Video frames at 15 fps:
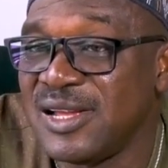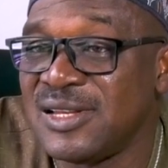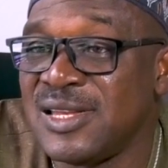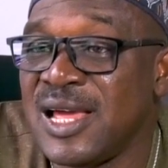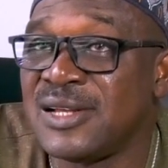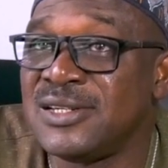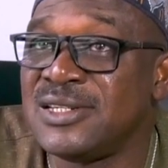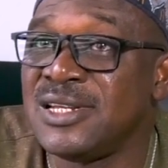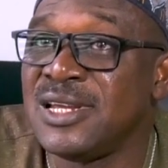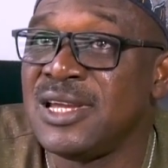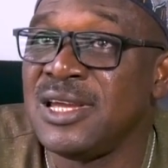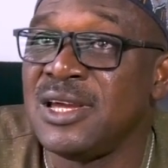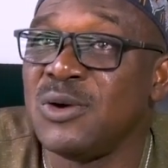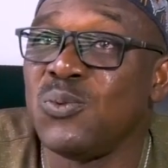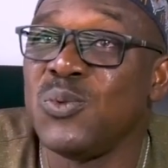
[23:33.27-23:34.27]
that
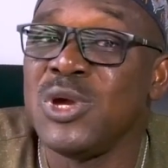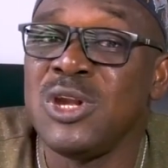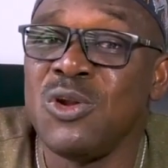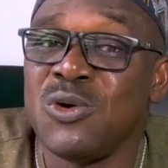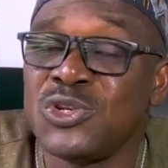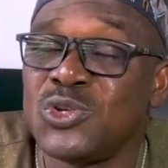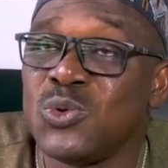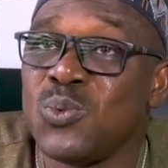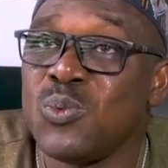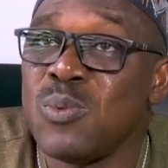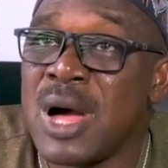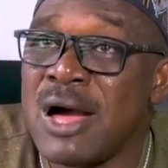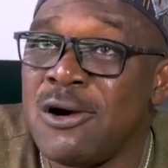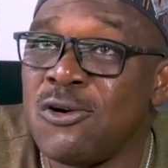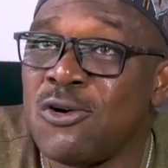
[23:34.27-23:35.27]
we lost
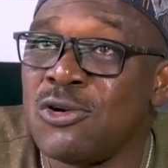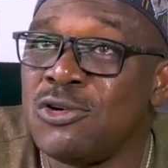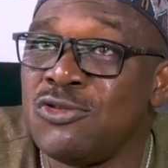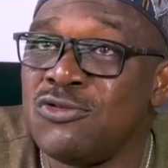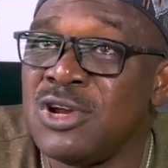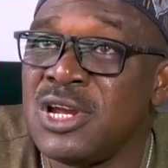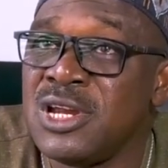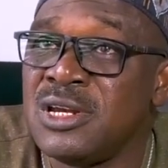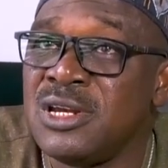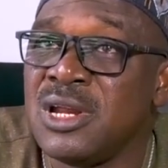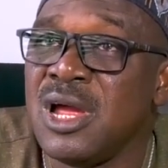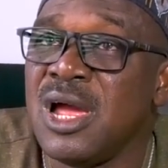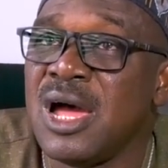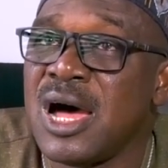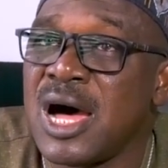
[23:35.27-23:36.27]

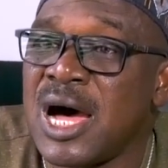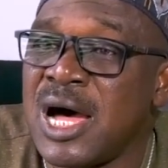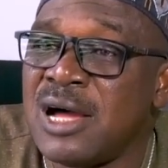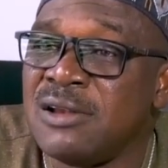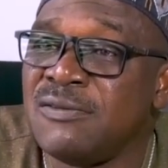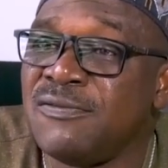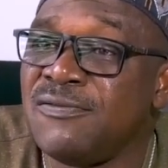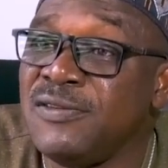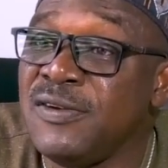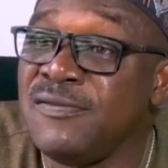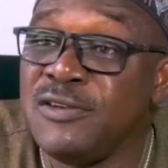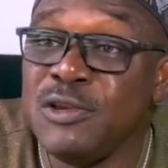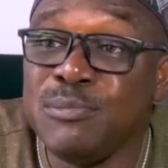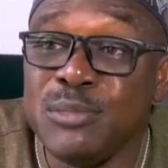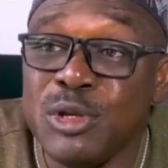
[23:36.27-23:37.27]

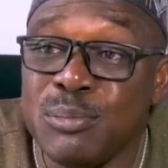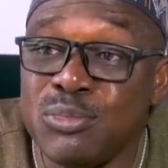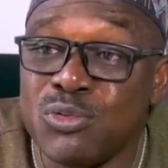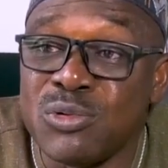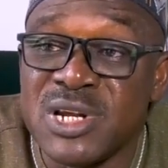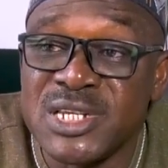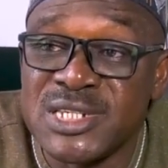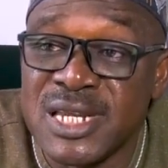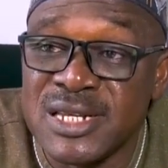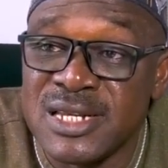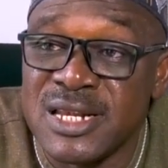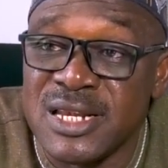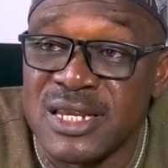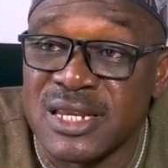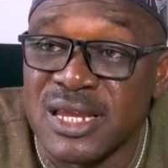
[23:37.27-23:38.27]
150 people
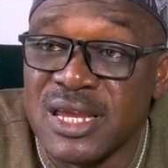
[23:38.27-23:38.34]
recently